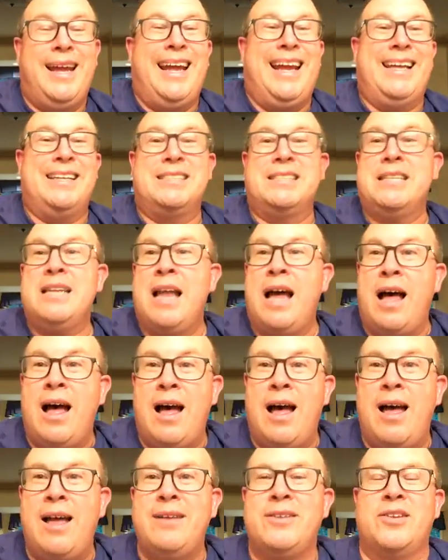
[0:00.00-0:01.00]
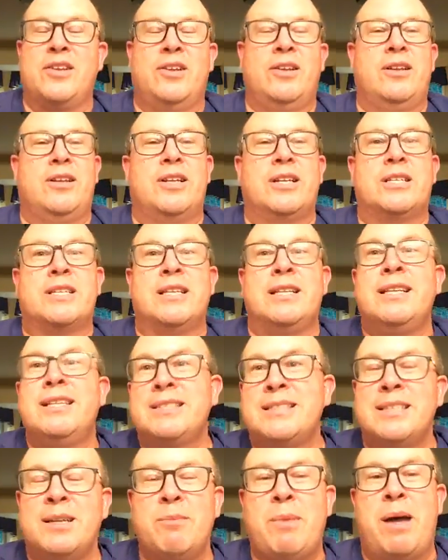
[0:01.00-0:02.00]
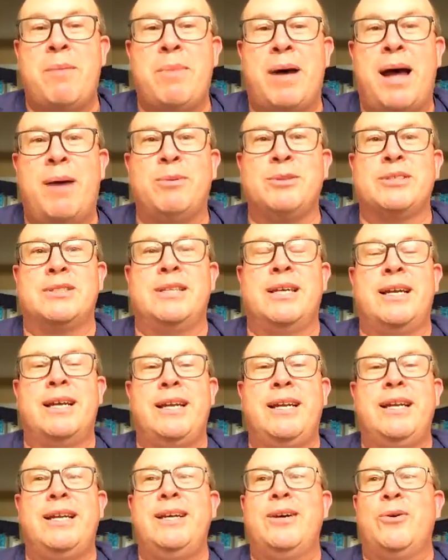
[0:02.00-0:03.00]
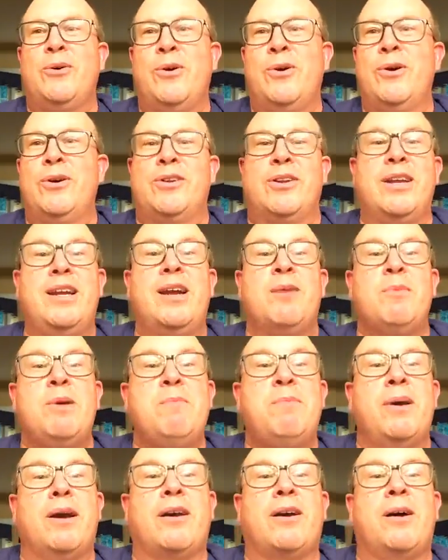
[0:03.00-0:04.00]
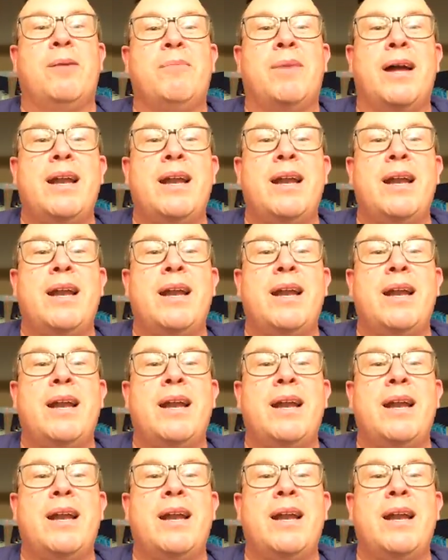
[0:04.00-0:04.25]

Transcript: is not to listen to my Bible study or to hear me pick on my